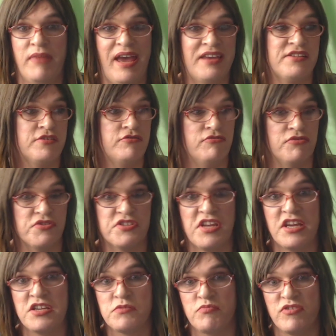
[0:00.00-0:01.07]
Asda or
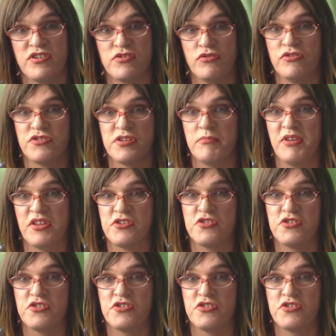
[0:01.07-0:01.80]
Sainsbury's or some other